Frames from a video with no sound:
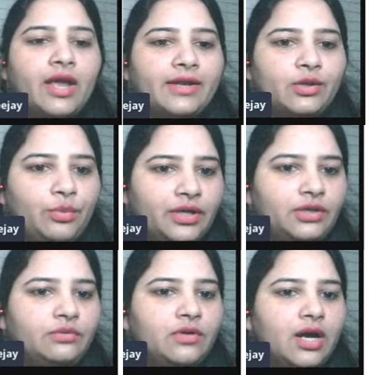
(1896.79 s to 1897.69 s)
and
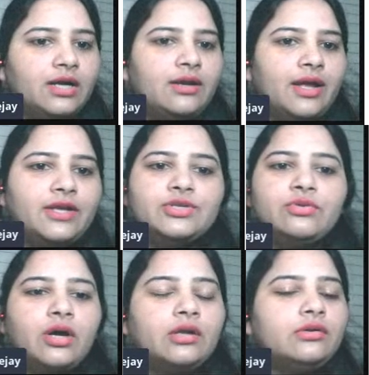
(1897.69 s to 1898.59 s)
when you can't light,
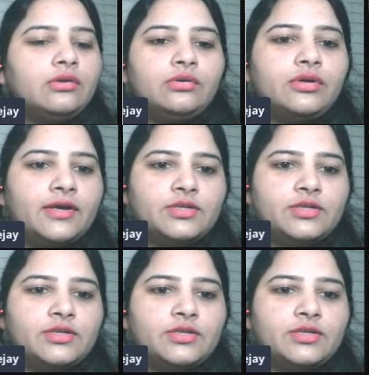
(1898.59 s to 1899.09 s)
you can't cook